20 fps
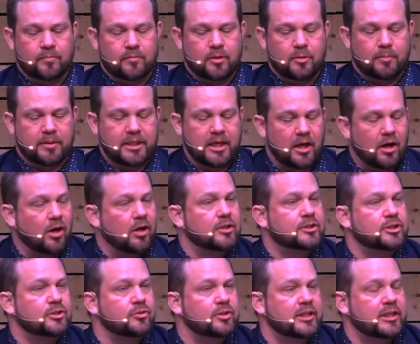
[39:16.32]
But they
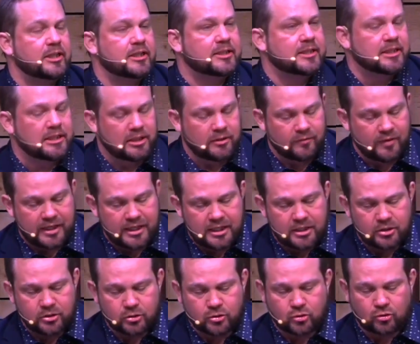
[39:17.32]
also needed to live
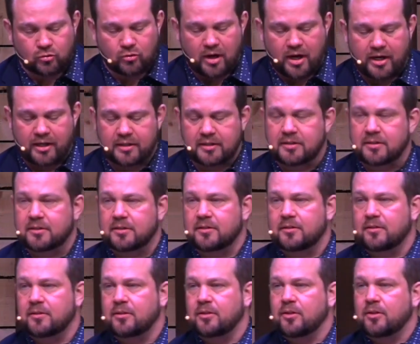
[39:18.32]
in Christ
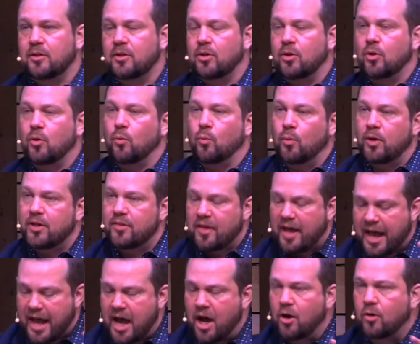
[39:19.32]

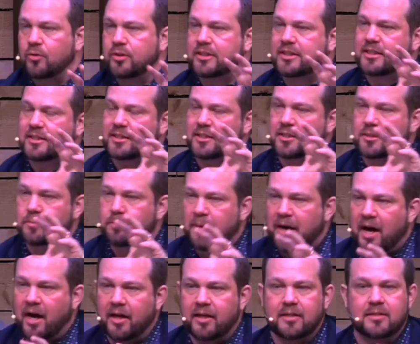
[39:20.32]
without
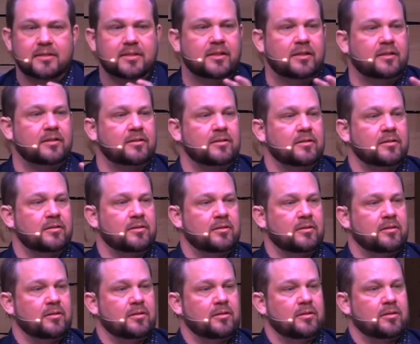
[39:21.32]
despising
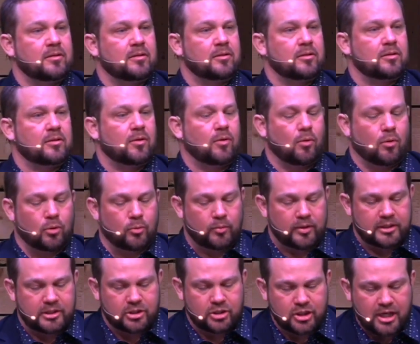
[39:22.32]
or
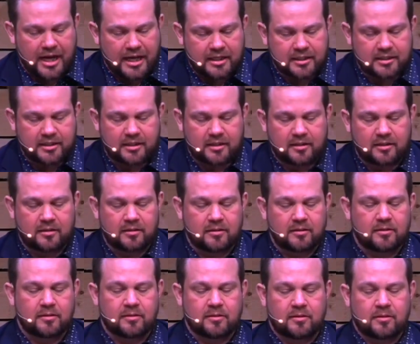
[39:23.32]
rejecting
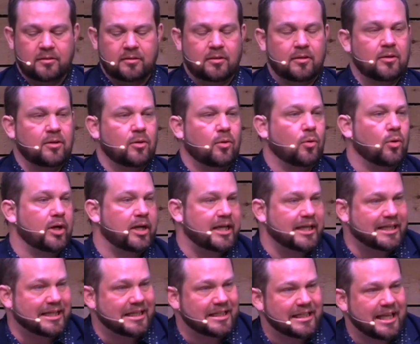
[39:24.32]
or
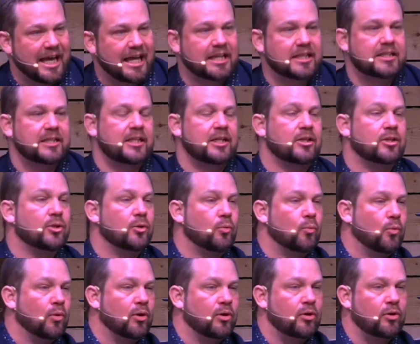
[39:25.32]
neglecting the
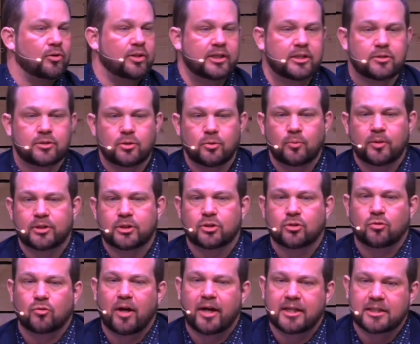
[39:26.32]
world into which
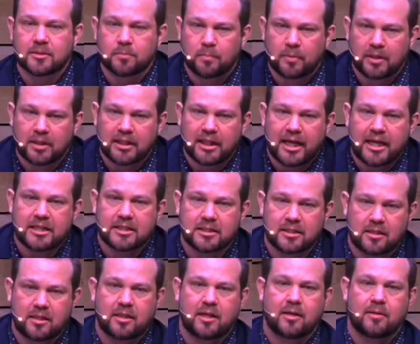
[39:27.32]
Christ
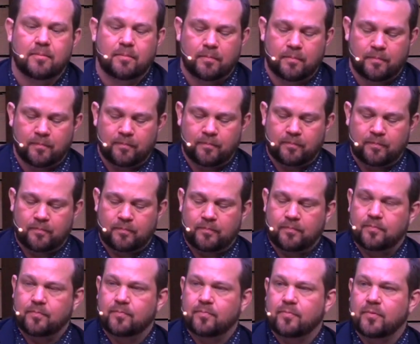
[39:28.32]
placed them.
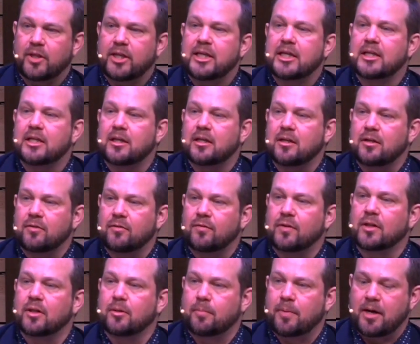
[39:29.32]
In
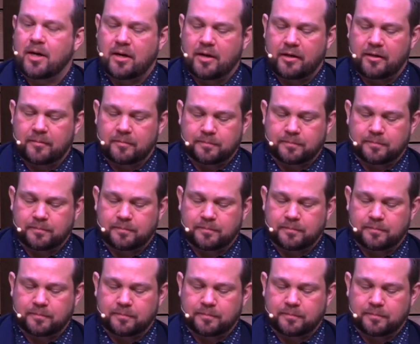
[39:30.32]
Philippi.